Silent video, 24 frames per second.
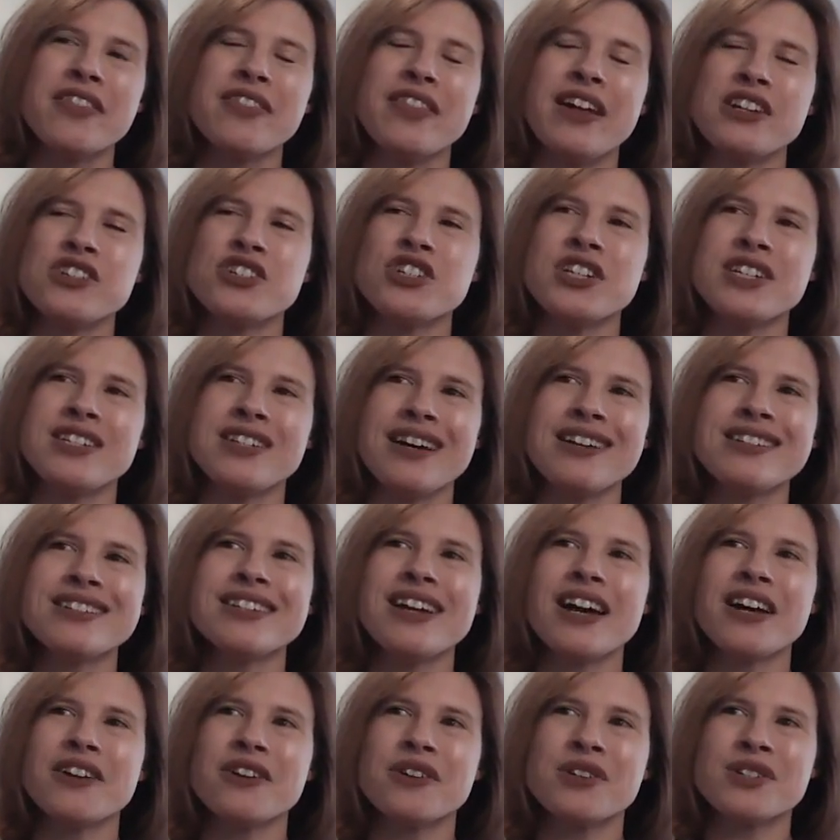that she
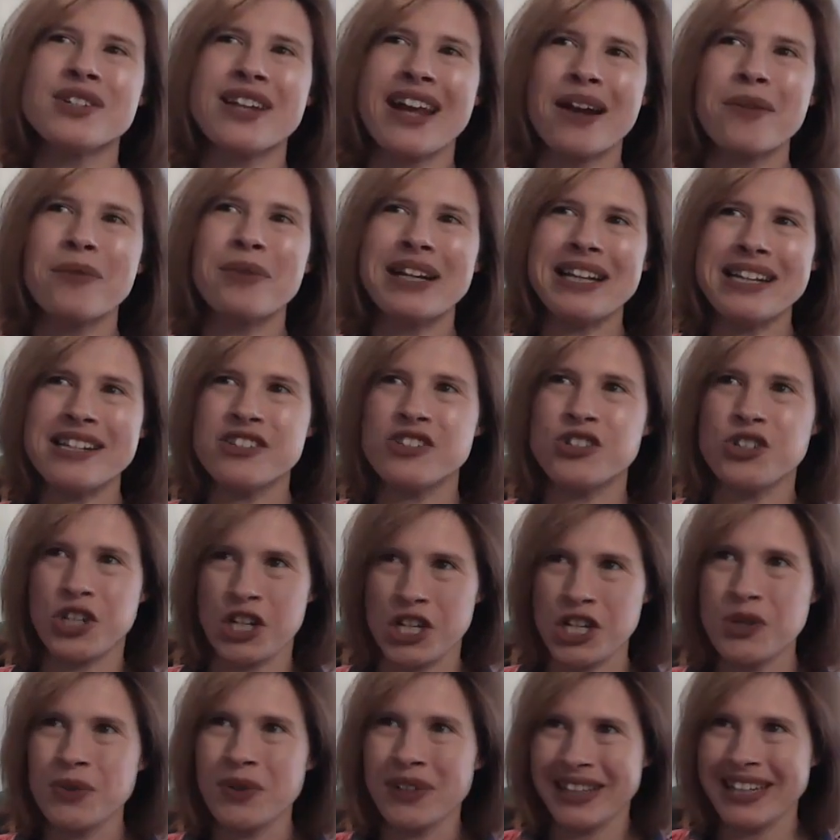doesn't understand when he's
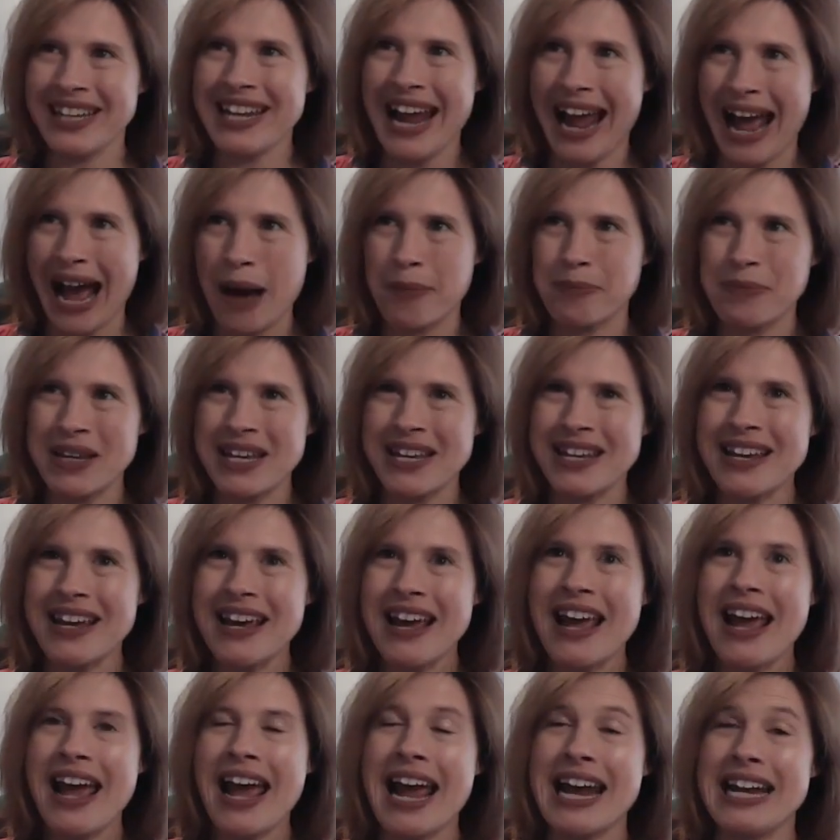genuinely happy